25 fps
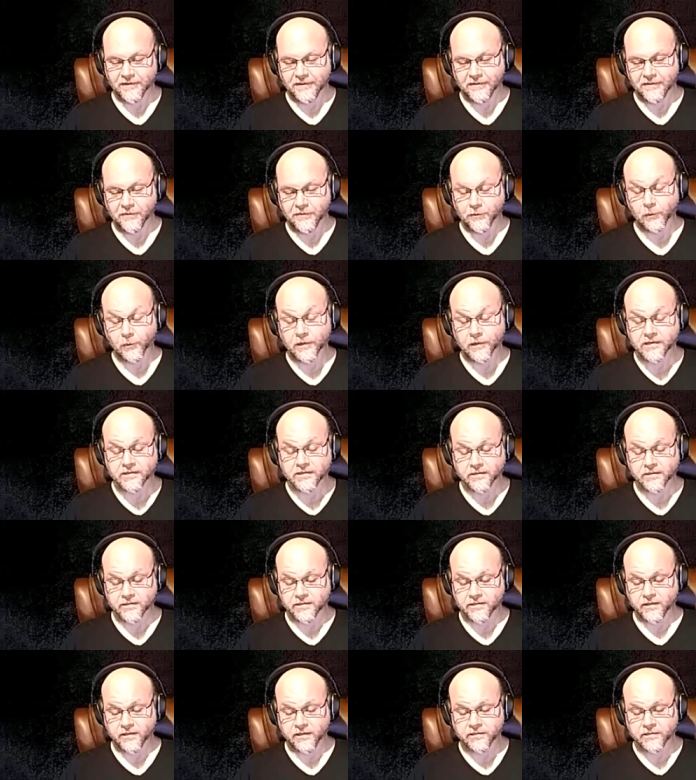the reason it
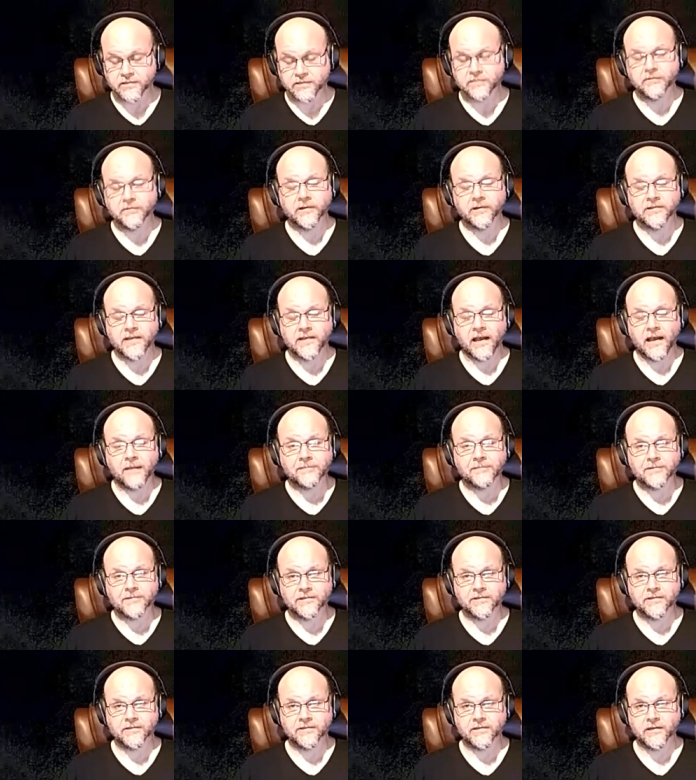sucks is because it happens
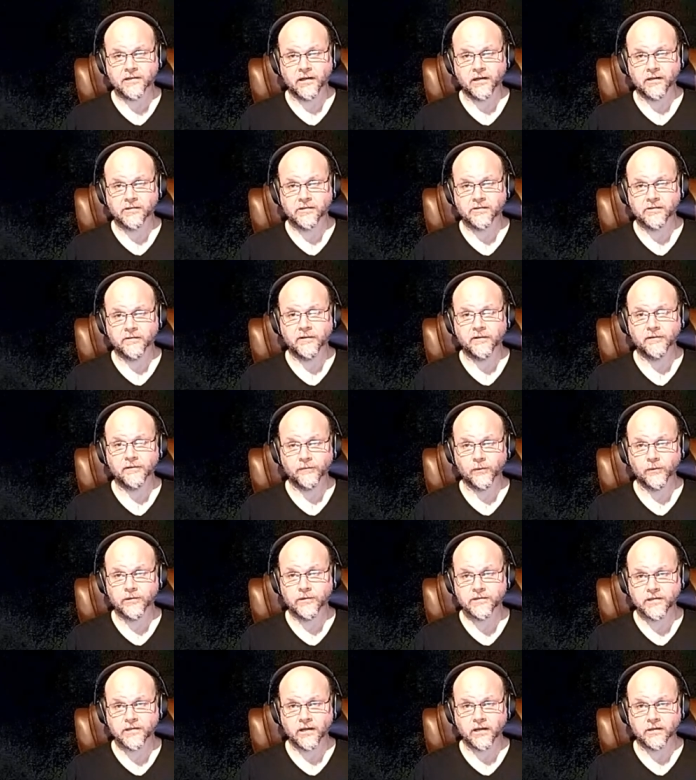in the suck. So therefore
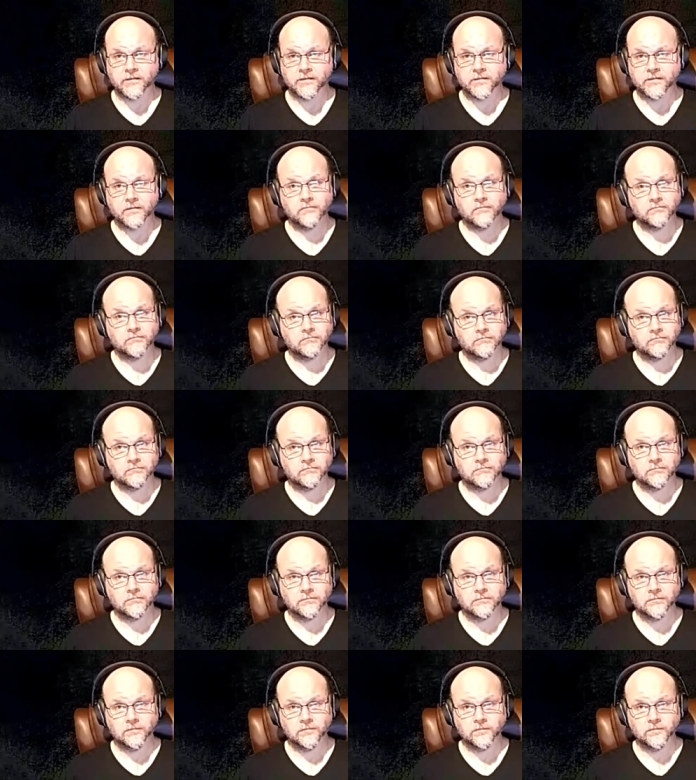it sucks.
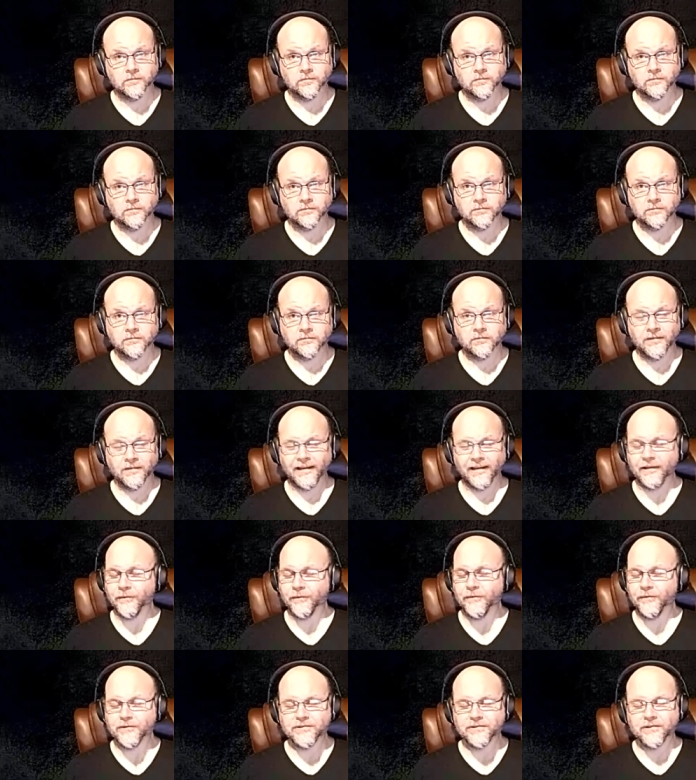I know
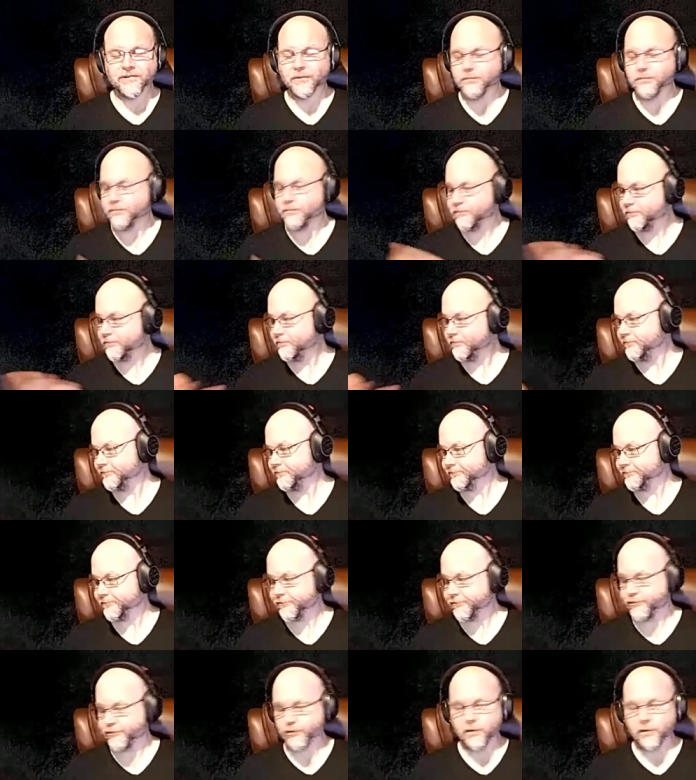there's no
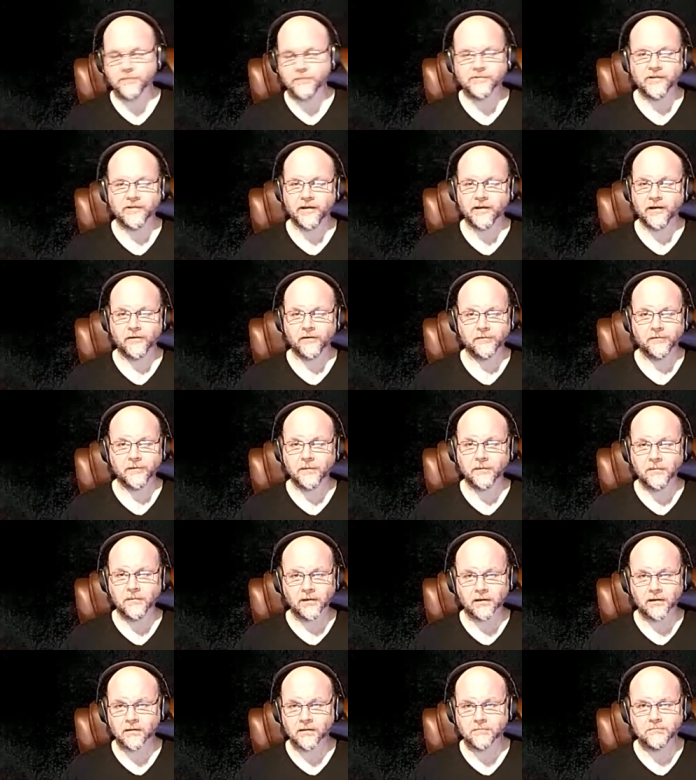drums in here for me
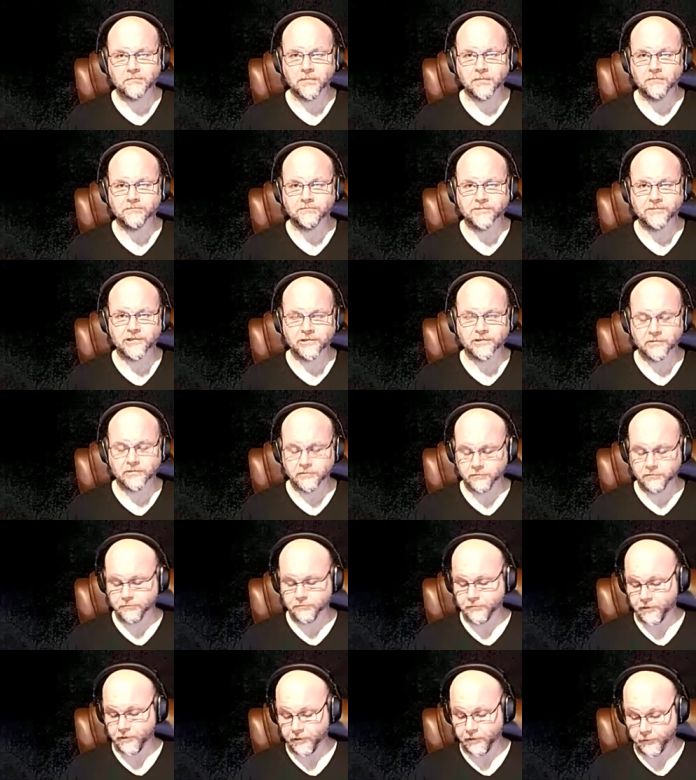to,
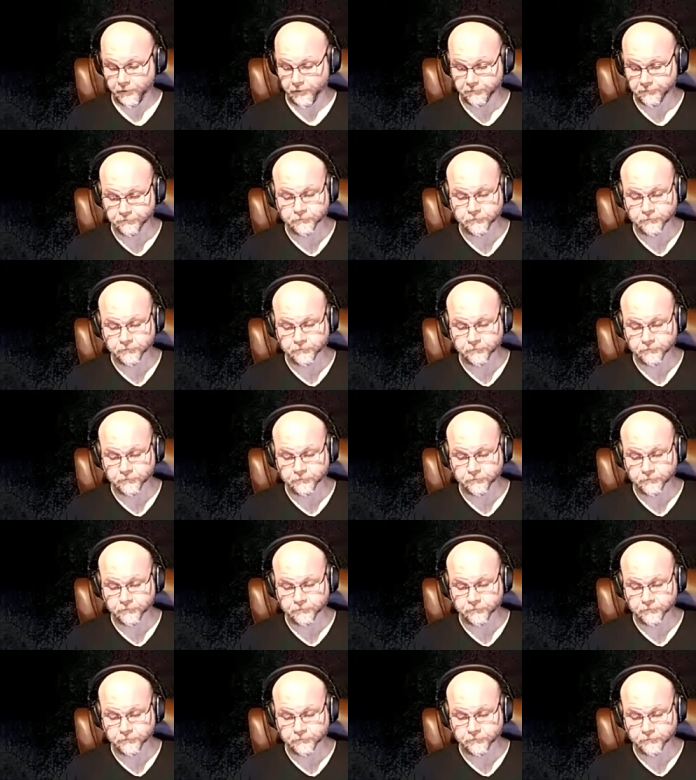anyway.